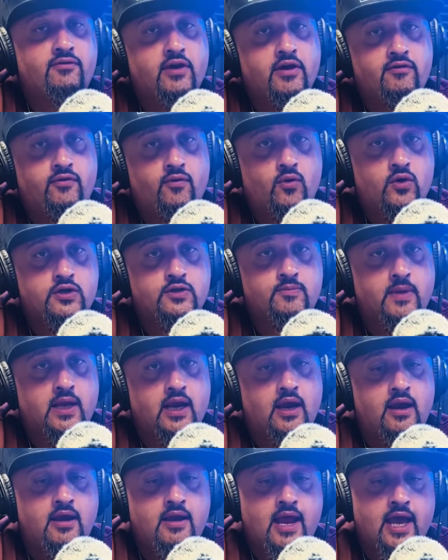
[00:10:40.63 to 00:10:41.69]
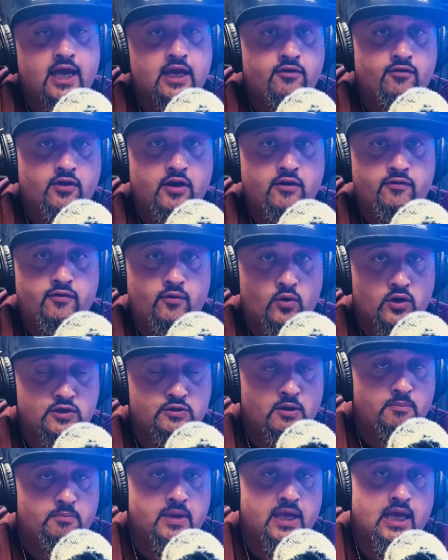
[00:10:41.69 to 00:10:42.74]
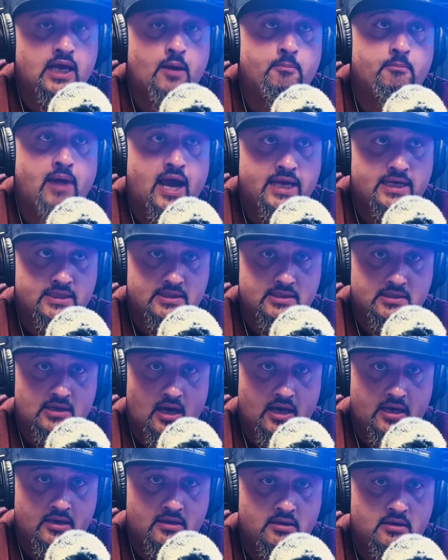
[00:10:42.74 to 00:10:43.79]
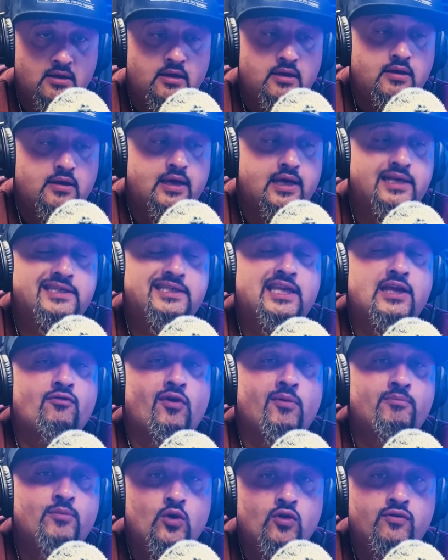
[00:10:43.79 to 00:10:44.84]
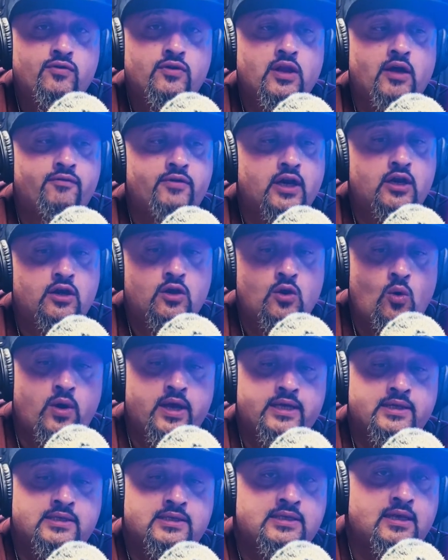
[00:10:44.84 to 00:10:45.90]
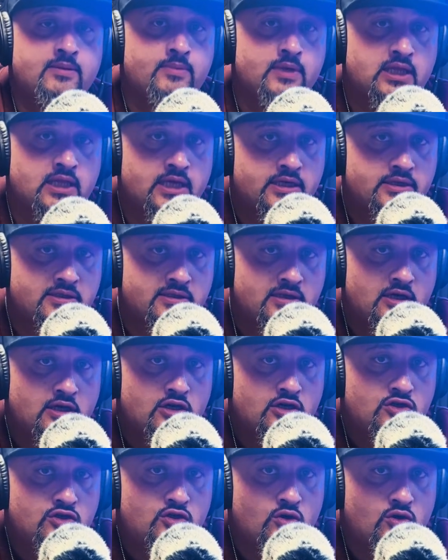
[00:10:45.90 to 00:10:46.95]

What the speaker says: reinforcement. Negative reinforcement being a minus sign. It is the removal of an annoying stimulus to